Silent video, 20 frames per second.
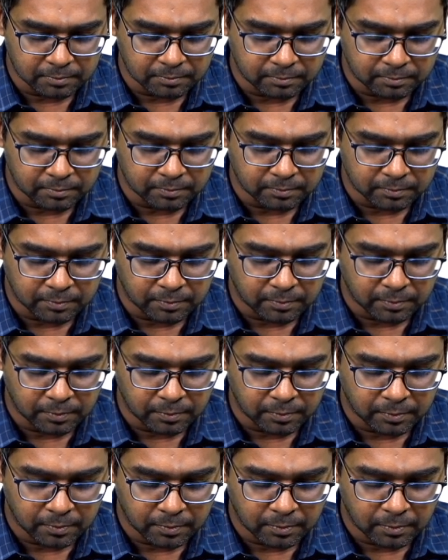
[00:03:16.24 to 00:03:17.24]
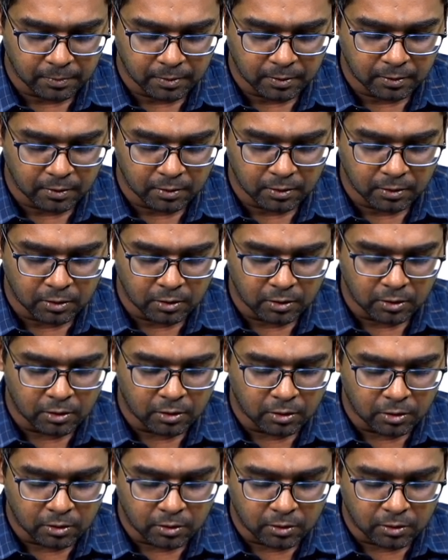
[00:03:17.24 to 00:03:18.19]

[no speech]